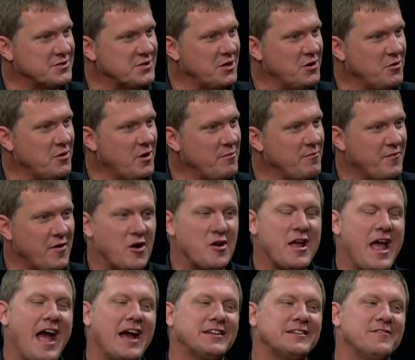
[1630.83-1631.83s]
So I'm
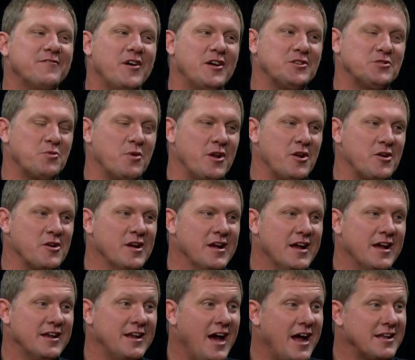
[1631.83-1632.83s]
very active on Twitter,
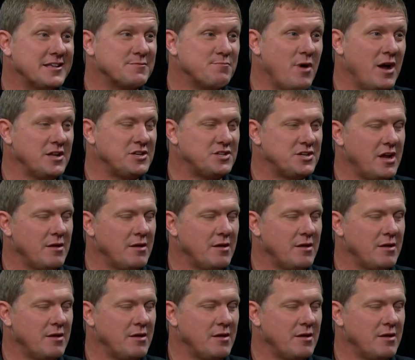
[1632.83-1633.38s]
not as much.